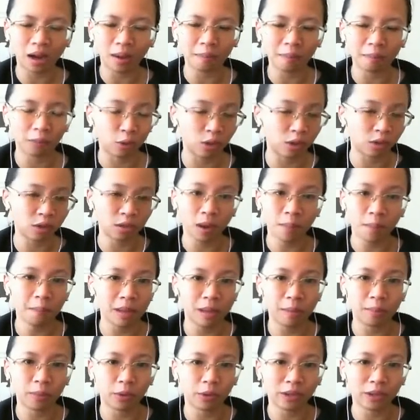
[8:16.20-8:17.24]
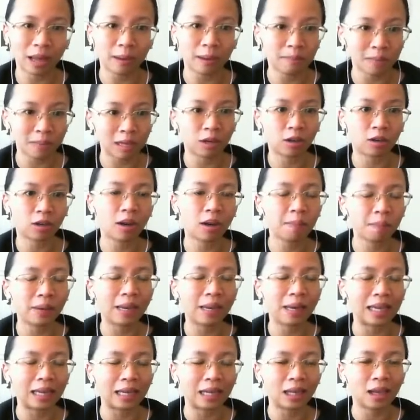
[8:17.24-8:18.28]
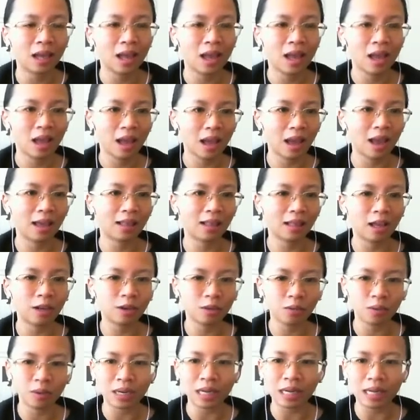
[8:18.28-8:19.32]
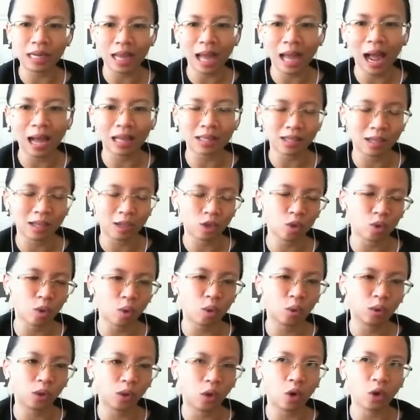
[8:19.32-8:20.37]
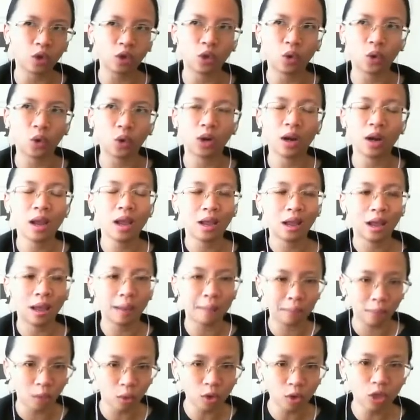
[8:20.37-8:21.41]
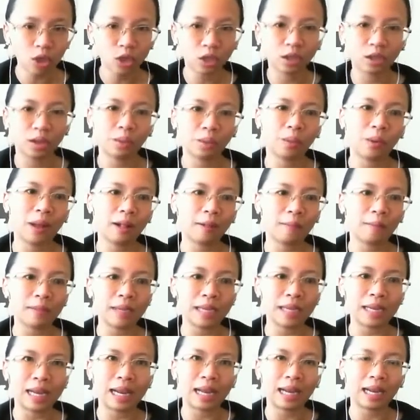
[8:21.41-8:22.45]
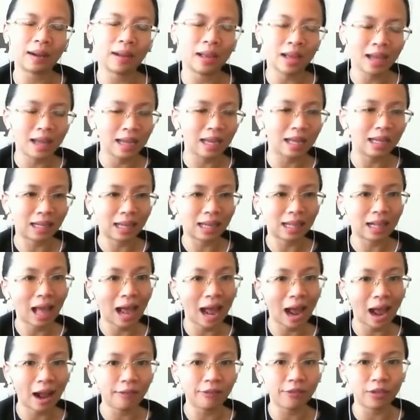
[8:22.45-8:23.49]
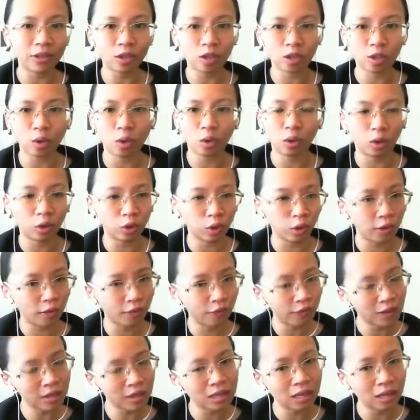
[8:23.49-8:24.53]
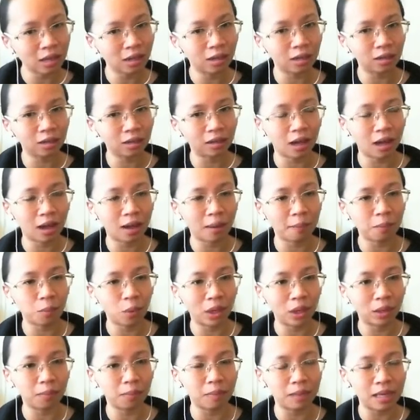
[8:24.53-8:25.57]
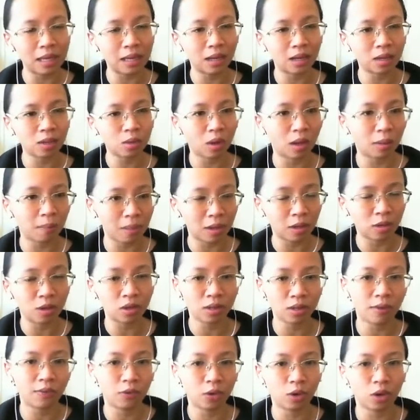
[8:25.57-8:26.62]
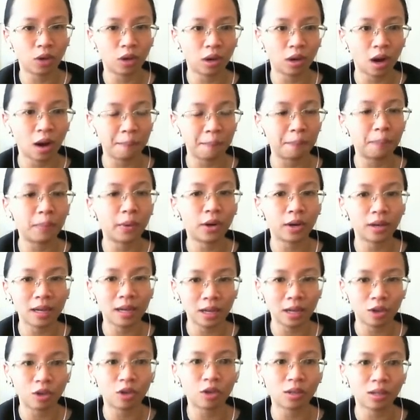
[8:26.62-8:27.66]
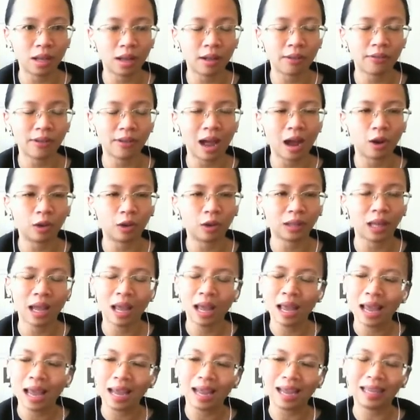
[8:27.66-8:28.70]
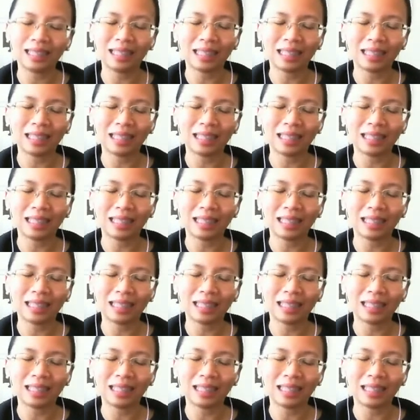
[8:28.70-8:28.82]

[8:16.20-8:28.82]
for some people, can be crippling, and really has its toll on your emotional well-being. It can have its toll on your physical well-being as well, because if you're burning yourself out, and it